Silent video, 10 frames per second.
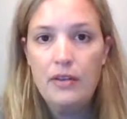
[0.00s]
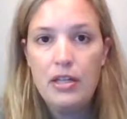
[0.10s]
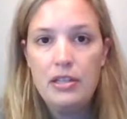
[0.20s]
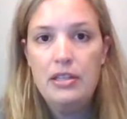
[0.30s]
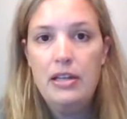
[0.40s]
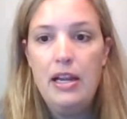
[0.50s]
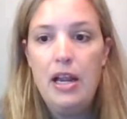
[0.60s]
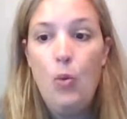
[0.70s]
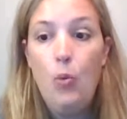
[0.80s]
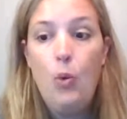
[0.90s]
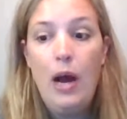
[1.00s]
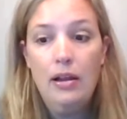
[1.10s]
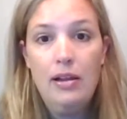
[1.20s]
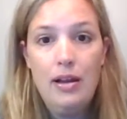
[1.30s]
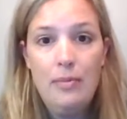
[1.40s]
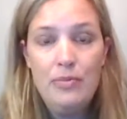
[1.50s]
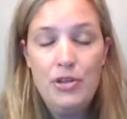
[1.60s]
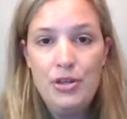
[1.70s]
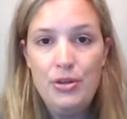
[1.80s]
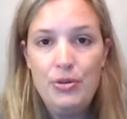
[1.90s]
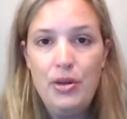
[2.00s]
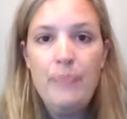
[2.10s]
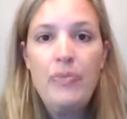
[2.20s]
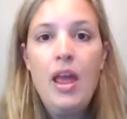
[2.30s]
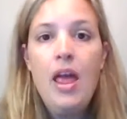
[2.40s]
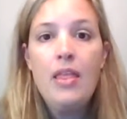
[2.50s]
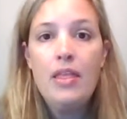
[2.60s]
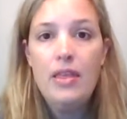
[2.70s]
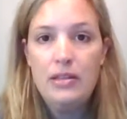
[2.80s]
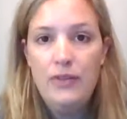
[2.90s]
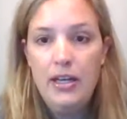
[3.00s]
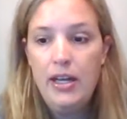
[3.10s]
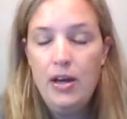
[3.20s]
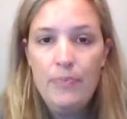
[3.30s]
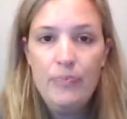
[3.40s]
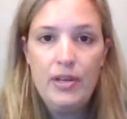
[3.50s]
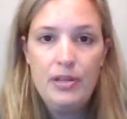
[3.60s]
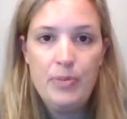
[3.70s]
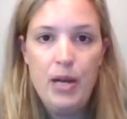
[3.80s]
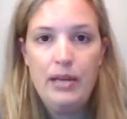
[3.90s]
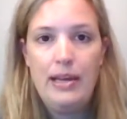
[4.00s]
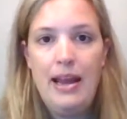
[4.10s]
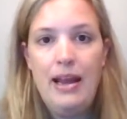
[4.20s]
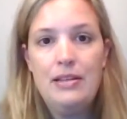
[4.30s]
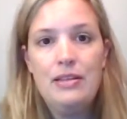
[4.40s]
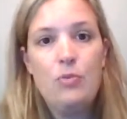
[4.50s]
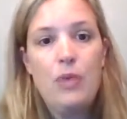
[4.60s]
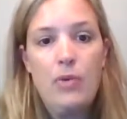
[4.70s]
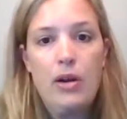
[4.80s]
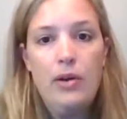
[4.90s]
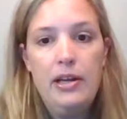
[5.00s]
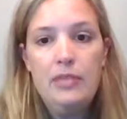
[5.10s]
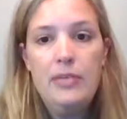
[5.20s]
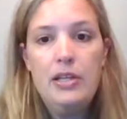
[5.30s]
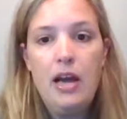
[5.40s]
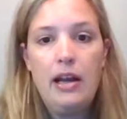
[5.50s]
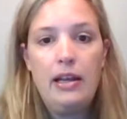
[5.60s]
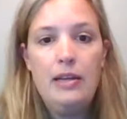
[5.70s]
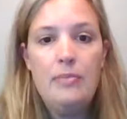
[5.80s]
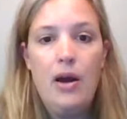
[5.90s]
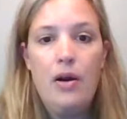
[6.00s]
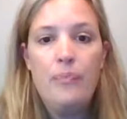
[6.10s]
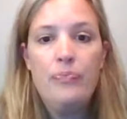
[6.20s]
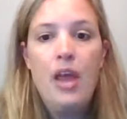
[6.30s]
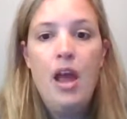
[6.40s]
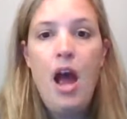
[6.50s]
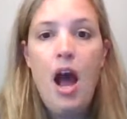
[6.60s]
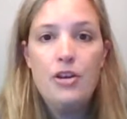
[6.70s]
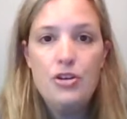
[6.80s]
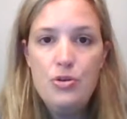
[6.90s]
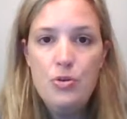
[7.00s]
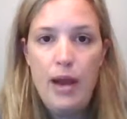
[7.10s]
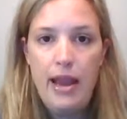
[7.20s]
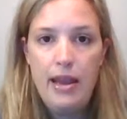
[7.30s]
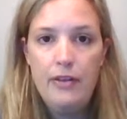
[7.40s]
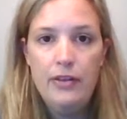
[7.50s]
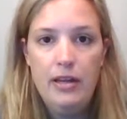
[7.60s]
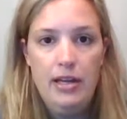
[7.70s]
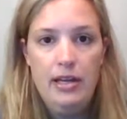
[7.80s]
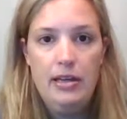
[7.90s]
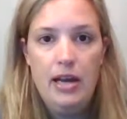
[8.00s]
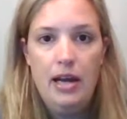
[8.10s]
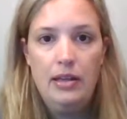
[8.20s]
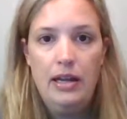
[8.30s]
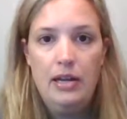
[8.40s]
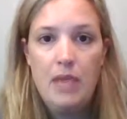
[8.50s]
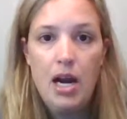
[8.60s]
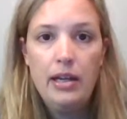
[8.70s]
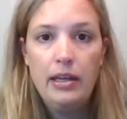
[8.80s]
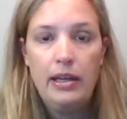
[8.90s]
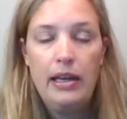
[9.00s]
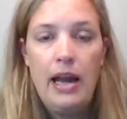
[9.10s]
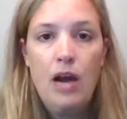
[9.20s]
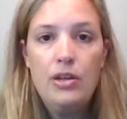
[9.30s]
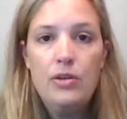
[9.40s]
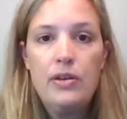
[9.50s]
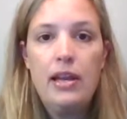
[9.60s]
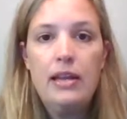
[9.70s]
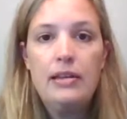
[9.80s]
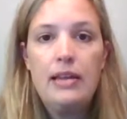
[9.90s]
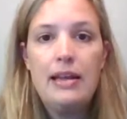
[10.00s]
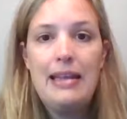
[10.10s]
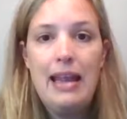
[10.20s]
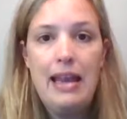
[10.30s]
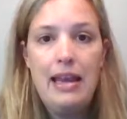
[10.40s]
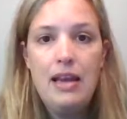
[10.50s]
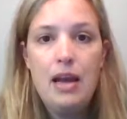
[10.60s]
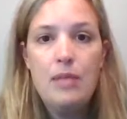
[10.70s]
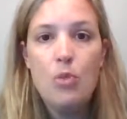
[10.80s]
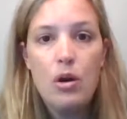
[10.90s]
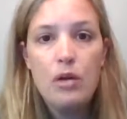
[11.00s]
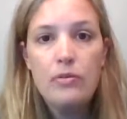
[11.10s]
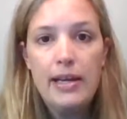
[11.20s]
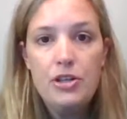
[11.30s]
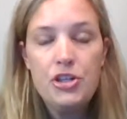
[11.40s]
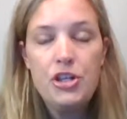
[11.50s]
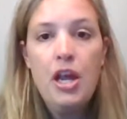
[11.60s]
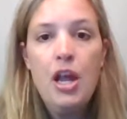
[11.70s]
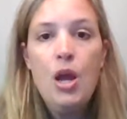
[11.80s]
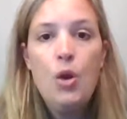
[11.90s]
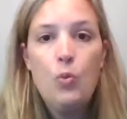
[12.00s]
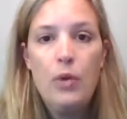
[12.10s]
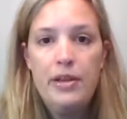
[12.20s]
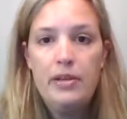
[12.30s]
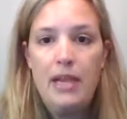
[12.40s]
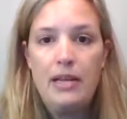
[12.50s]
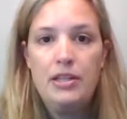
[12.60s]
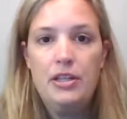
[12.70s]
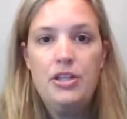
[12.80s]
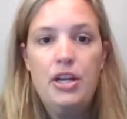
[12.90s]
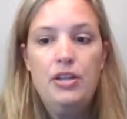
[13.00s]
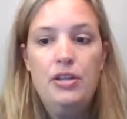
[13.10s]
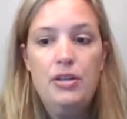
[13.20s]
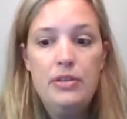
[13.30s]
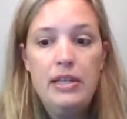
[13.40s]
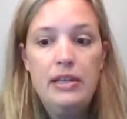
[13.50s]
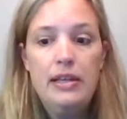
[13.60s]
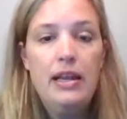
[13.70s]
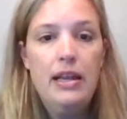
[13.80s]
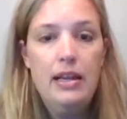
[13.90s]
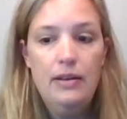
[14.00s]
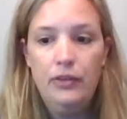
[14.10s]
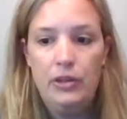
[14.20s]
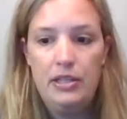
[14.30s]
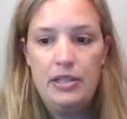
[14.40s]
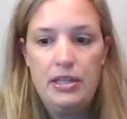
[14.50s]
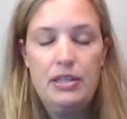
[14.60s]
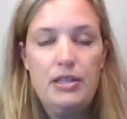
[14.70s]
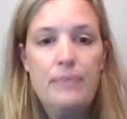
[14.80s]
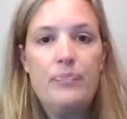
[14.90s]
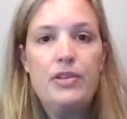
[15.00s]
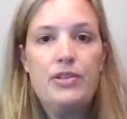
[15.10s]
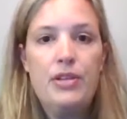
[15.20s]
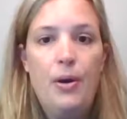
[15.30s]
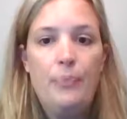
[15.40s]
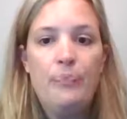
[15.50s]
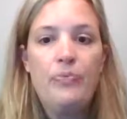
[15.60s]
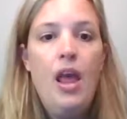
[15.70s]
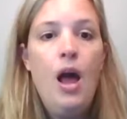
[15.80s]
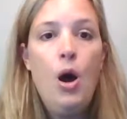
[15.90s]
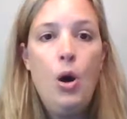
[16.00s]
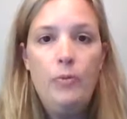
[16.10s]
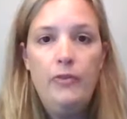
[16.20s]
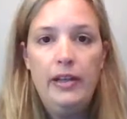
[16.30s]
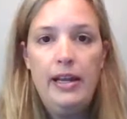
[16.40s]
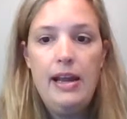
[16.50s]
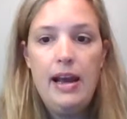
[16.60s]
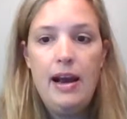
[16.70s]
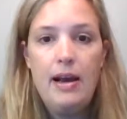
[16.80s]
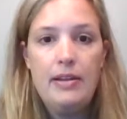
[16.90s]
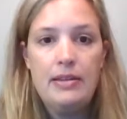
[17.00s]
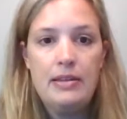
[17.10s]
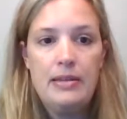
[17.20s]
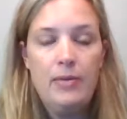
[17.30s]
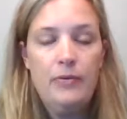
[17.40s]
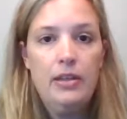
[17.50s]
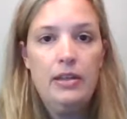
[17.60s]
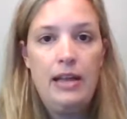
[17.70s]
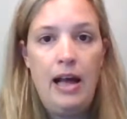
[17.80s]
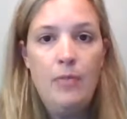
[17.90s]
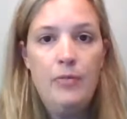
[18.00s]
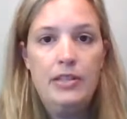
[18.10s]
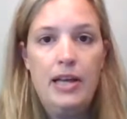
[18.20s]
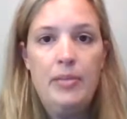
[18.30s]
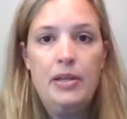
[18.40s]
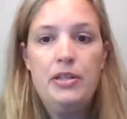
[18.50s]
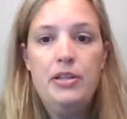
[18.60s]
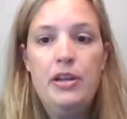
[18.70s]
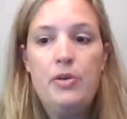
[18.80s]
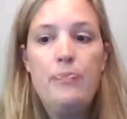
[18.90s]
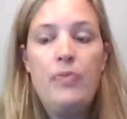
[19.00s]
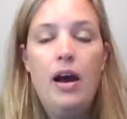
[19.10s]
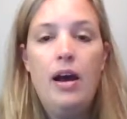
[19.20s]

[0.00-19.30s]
University. Welcome to this video, this broadcast, where we're going to be talking about a new wave in online marketing, how you can gain more reach with your message using influencers. So hopefully uh, this is helpful, a helpful topic to you.